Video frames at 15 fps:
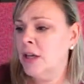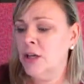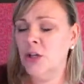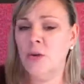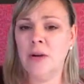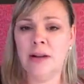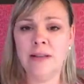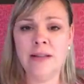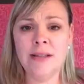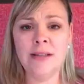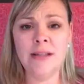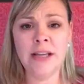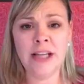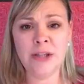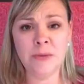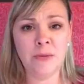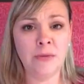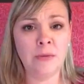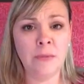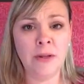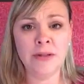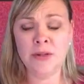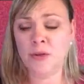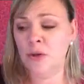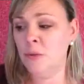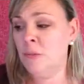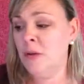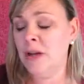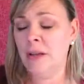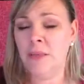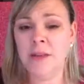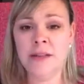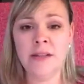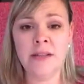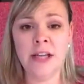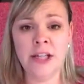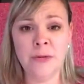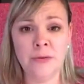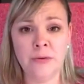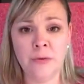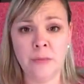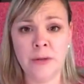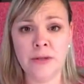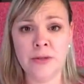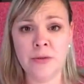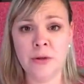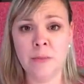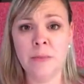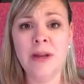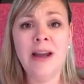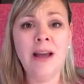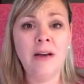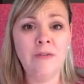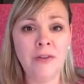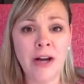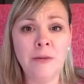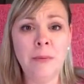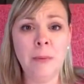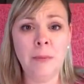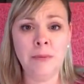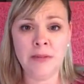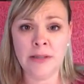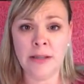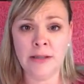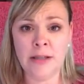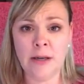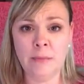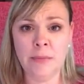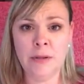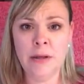You got this engagement from this group. You got this engagement from this group. 5 people signed up.